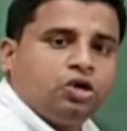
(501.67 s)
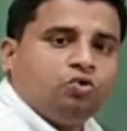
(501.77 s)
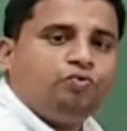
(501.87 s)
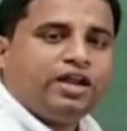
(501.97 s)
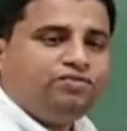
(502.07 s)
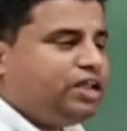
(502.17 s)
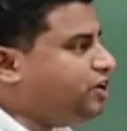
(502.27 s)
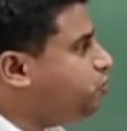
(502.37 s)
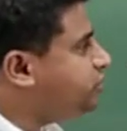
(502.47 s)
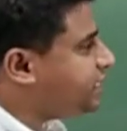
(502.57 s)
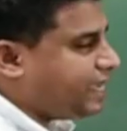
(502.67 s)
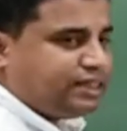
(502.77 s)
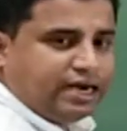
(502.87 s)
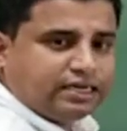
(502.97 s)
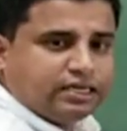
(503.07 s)
when will you say
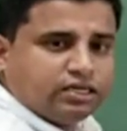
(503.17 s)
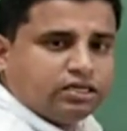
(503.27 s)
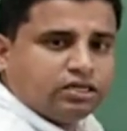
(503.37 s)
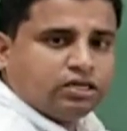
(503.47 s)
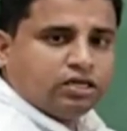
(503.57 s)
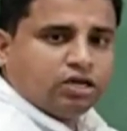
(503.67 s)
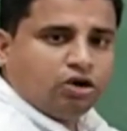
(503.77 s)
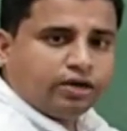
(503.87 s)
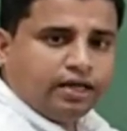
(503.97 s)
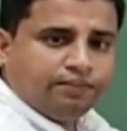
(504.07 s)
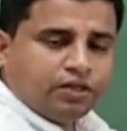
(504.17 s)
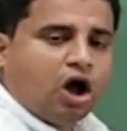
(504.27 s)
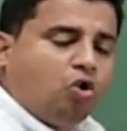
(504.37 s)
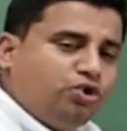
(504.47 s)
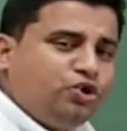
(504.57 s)
that? Okay,
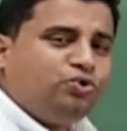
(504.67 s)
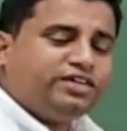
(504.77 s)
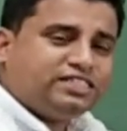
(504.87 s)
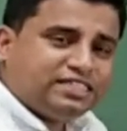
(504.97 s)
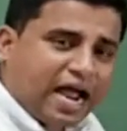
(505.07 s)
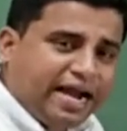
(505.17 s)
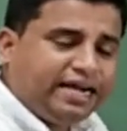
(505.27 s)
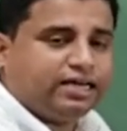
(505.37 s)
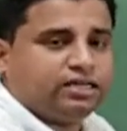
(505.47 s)
how do you decide